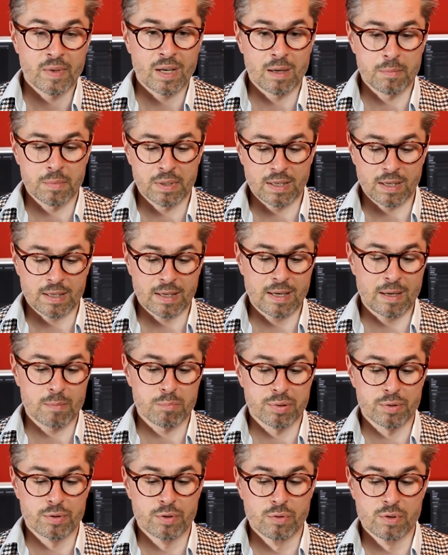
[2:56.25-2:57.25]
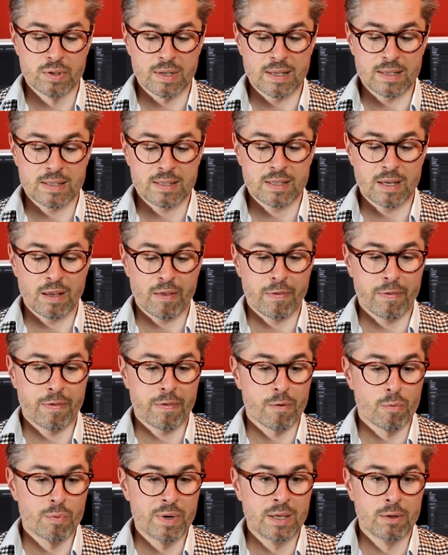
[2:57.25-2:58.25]
I mean, I can produce, let's say,
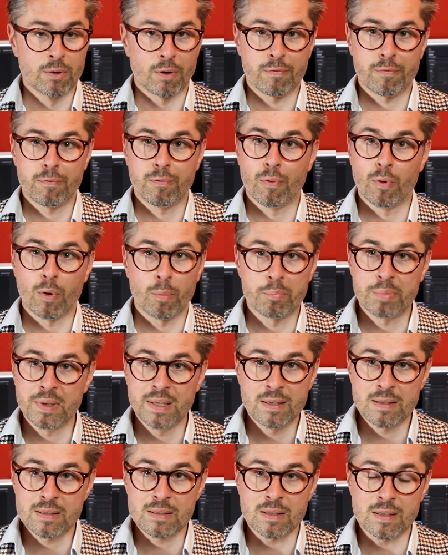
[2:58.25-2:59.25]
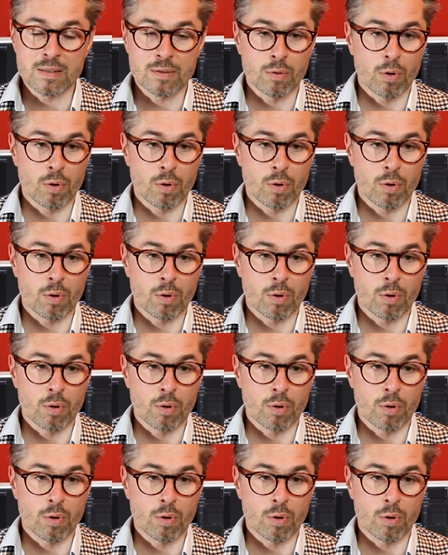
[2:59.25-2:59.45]
3 or 4 pieces,